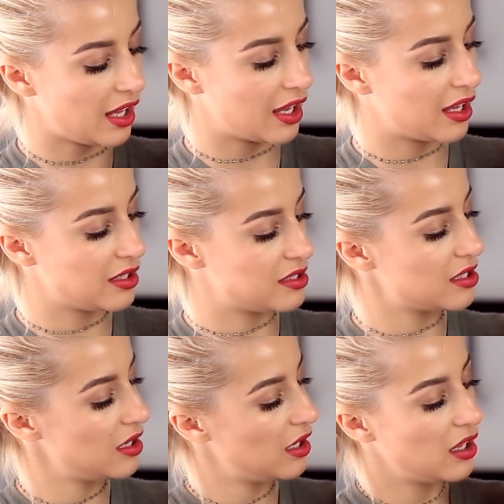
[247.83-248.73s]
and
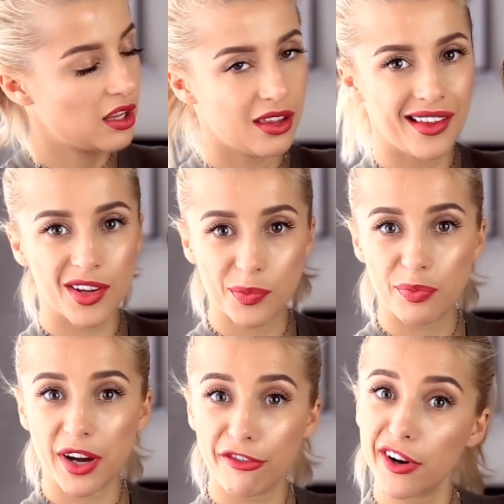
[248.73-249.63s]
they look
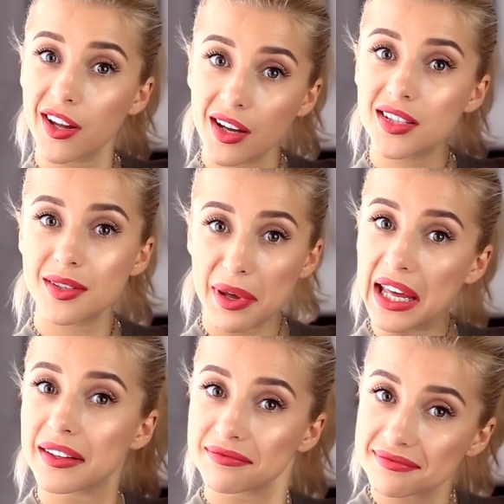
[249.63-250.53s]
pretty freaking good to
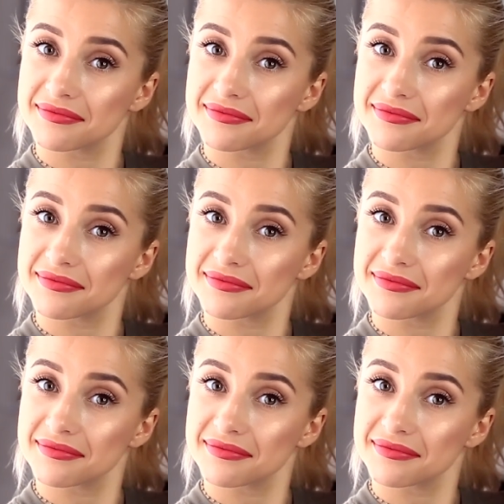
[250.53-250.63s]
me.